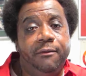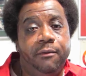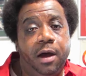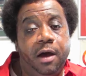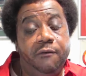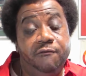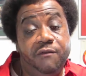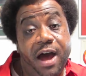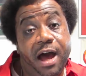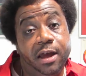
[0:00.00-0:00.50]

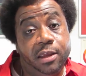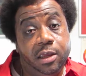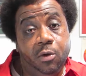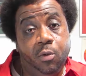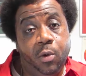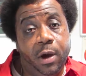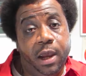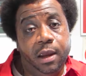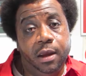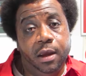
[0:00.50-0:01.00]

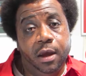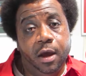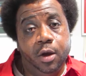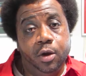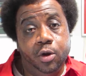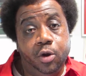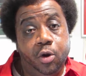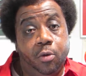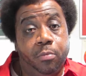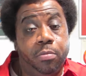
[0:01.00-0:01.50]
evaluate
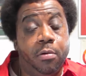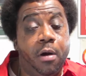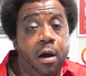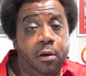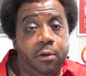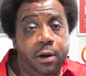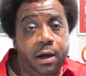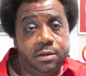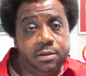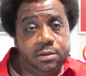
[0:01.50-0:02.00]
your
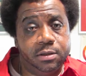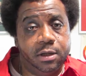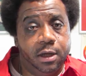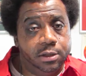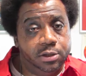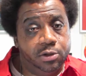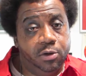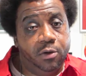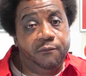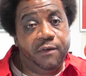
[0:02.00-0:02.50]
progress,
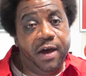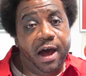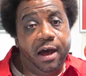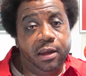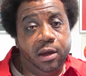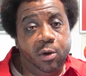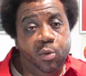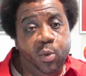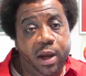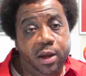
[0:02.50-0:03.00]
to
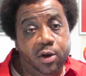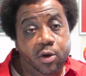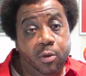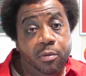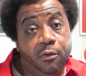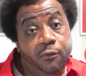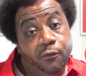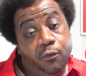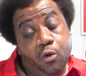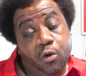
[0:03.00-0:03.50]
evaluate your
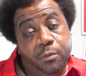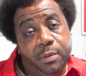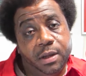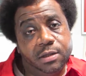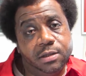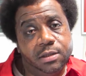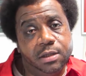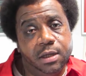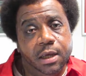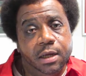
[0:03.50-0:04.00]

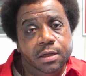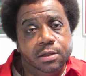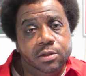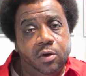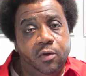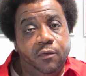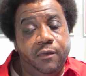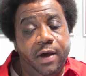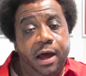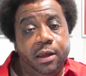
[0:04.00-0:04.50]
performance,
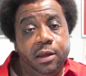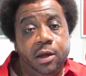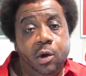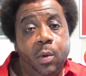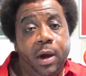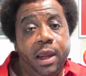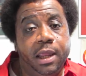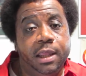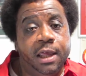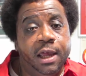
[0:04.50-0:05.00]
to
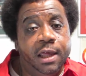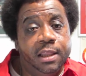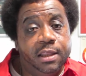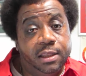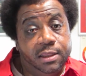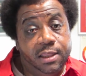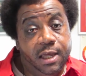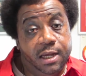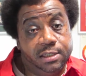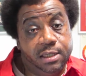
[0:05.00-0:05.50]
evaluate the
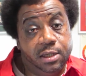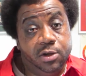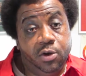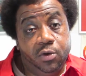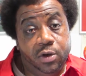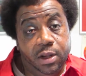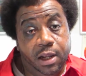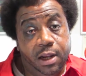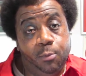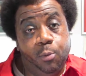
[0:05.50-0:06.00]
things that you
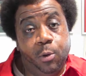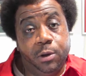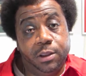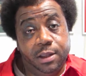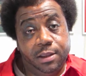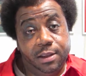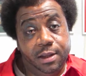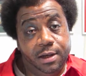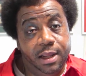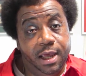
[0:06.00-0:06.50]
did
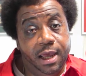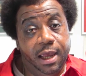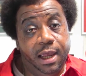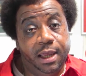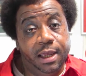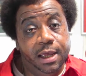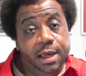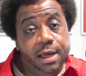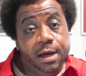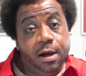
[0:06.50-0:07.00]
within the
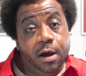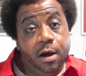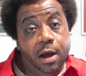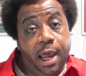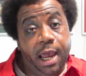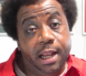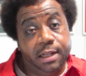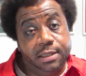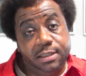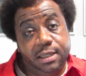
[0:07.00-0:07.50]
day,
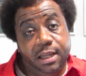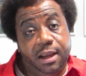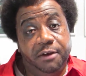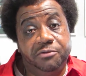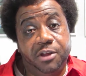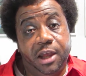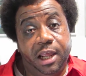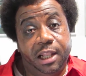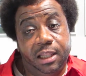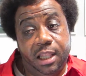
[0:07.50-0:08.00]
and see if
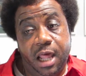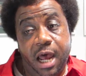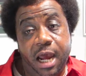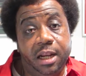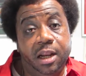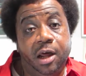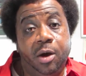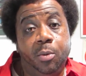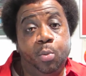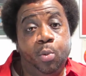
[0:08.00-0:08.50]
they
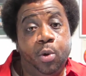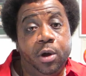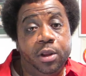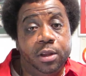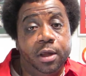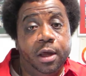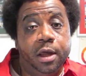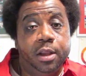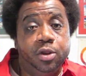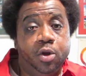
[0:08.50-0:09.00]
line up with
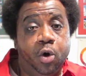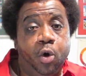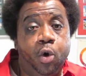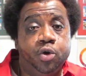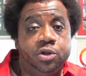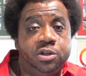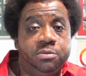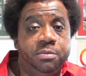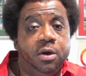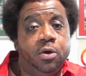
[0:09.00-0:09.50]
the
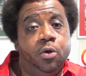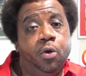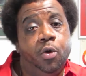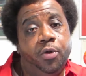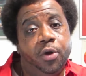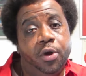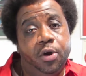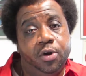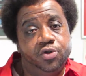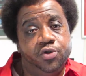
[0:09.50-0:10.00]
ultimate goal
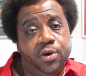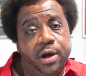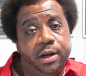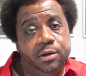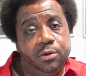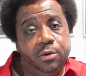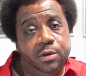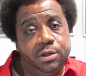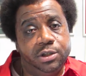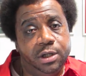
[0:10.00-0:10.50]
that you're trying
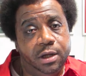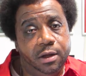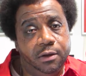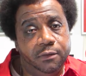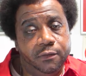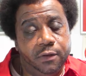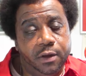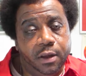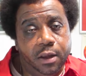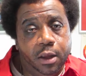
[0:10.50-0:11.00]
to
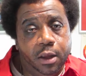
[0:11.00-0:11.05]
achieve.